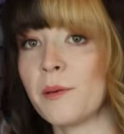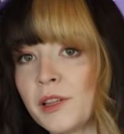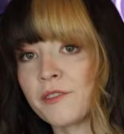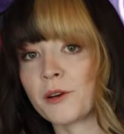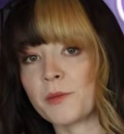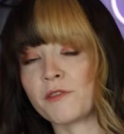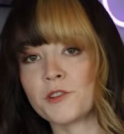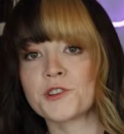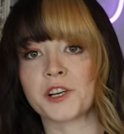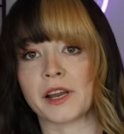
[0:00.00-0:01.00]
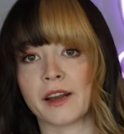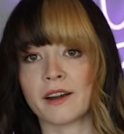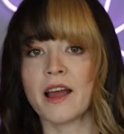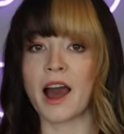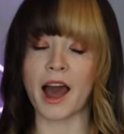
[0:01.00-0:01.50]
Emily from the future
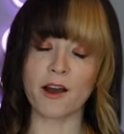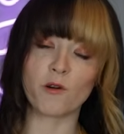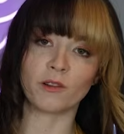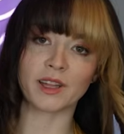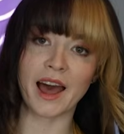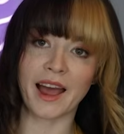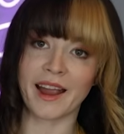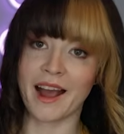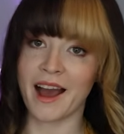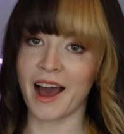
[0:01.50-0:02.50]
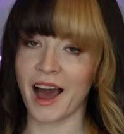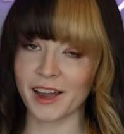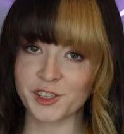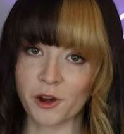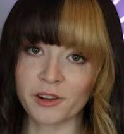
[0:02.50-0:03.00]
here. I won't lie,
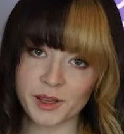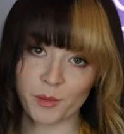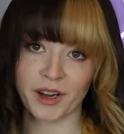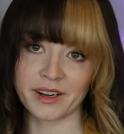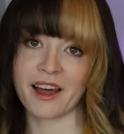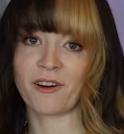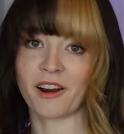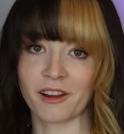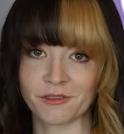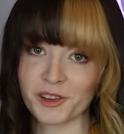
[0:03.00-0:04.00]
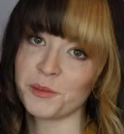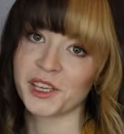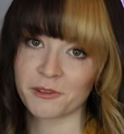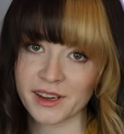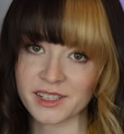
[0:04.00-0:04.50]
I totally burned out on
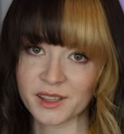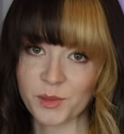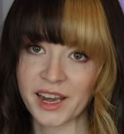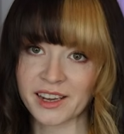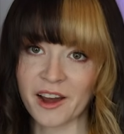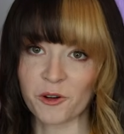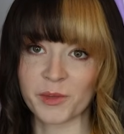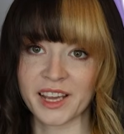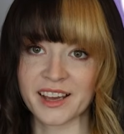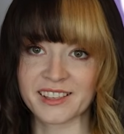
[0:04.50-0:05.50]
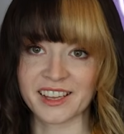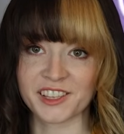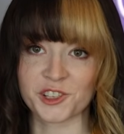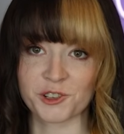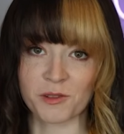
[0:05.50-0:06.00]
filming the rest of the petticoat because
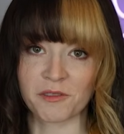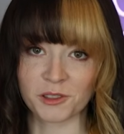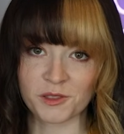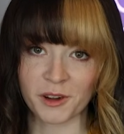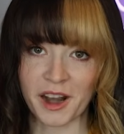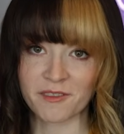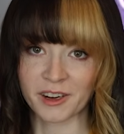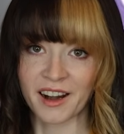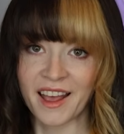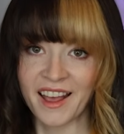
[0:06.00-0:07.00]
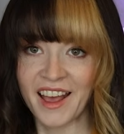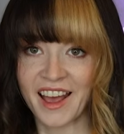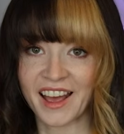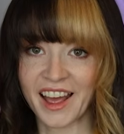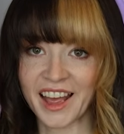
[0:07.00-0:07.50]
it's just ruffles forever,
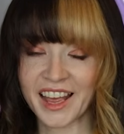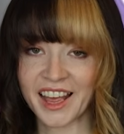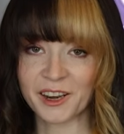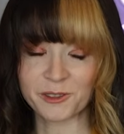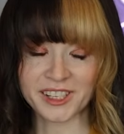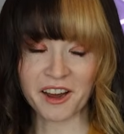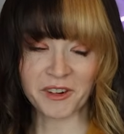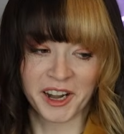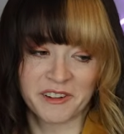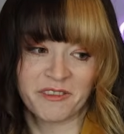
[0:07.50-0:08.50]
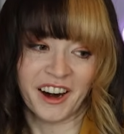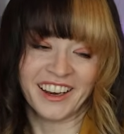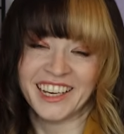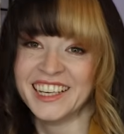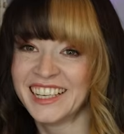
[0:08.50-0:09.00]
and it was not very fun.